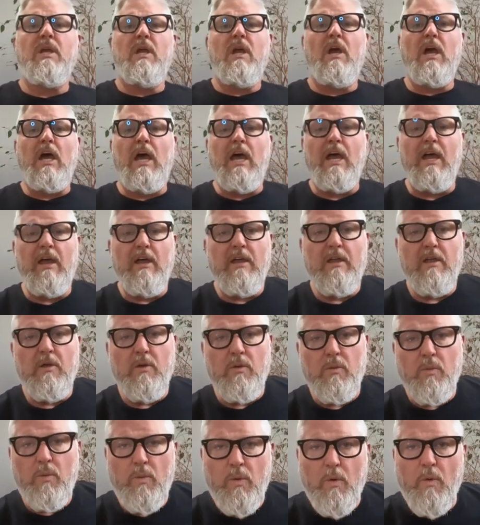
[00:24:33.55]

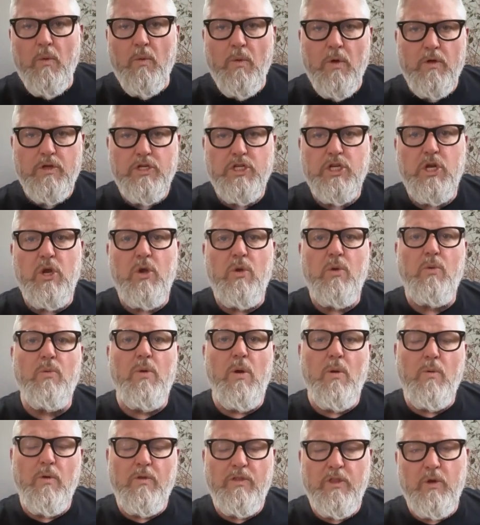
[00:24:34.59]
we'll show
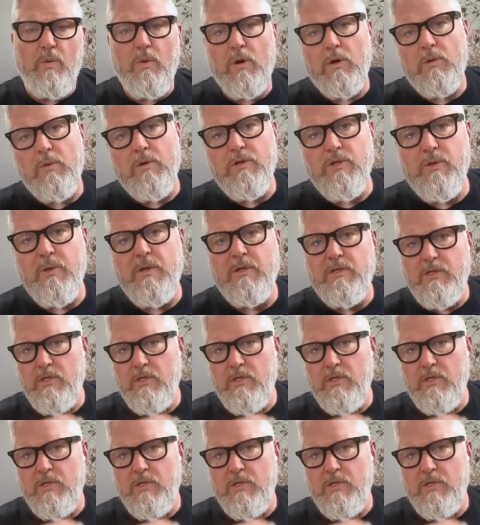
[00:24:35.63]
what the work we're doing